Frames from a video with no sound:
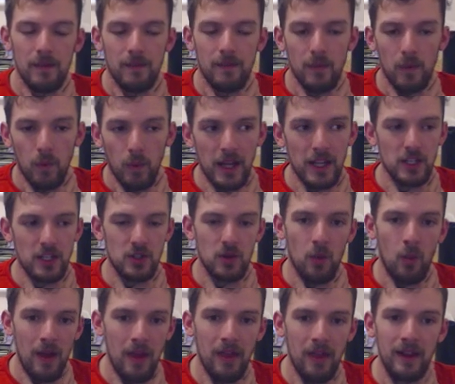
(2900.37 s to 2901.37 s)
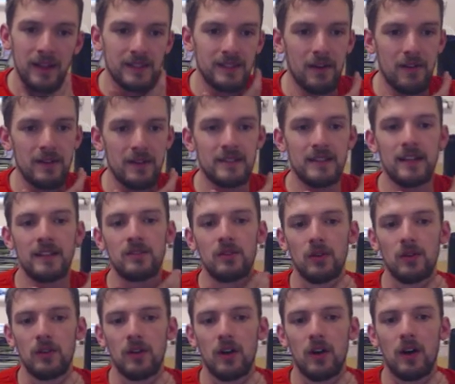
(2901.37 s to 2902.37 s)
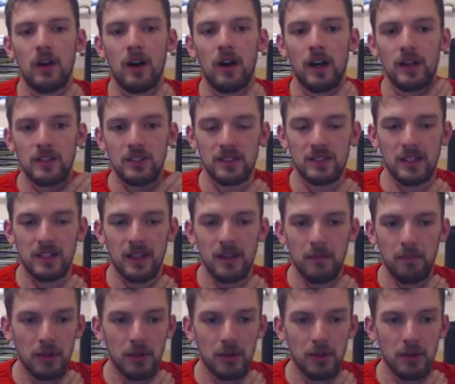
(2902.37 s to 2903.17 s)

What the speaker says: which, whether that's their intent or not, I just think,